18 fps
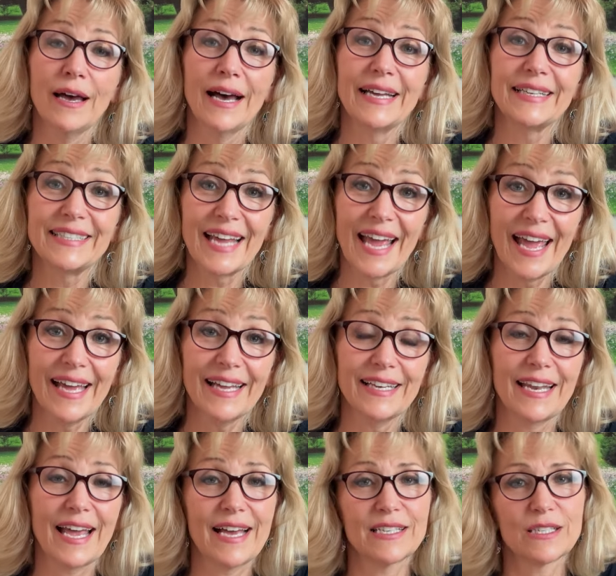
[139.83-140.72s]

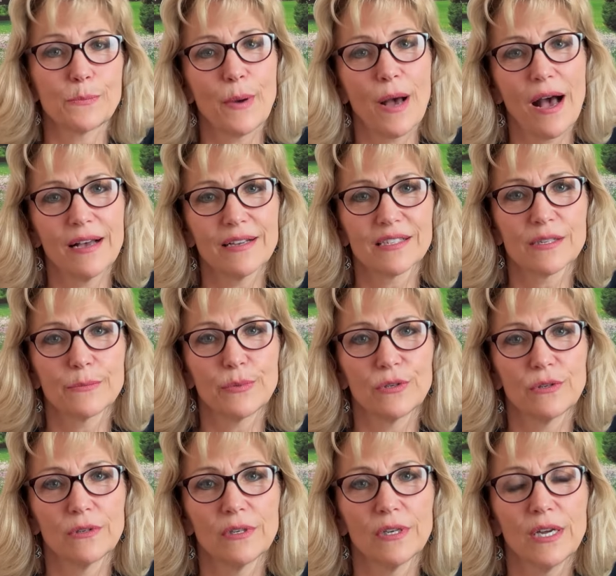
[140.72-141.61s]
attend as
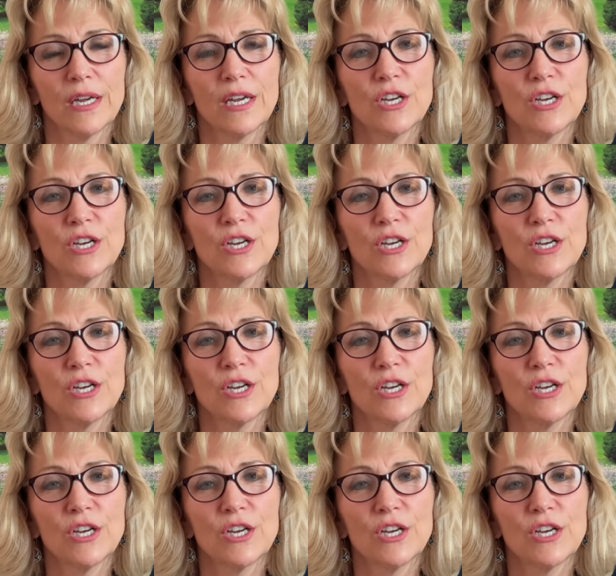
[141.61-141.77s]
possible.